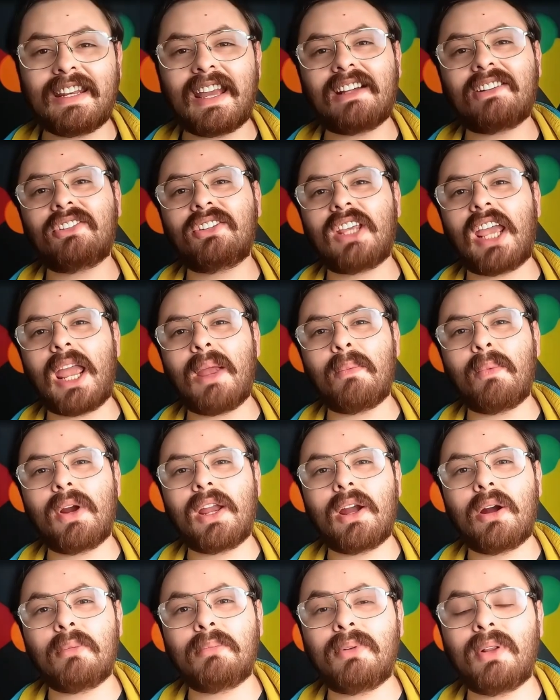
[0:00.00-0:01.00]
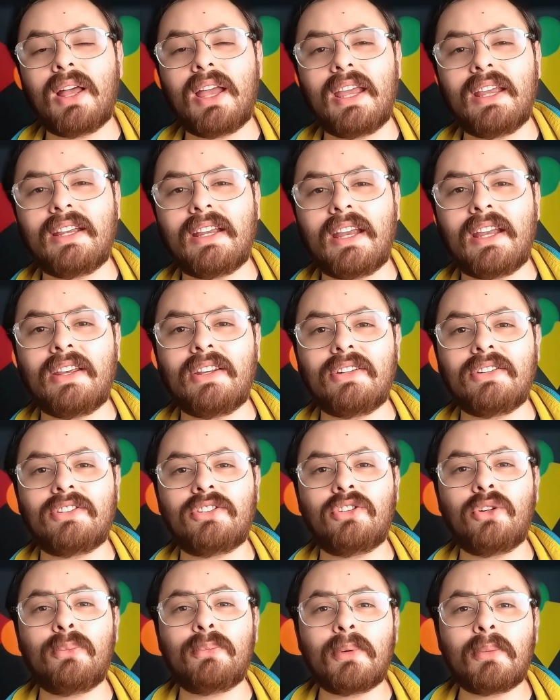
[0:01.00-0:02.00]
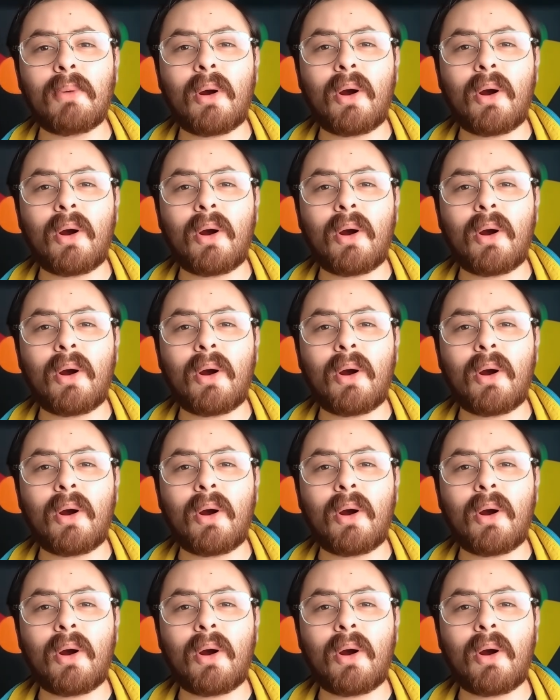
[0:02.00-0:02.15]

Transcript: next game we are playing is Super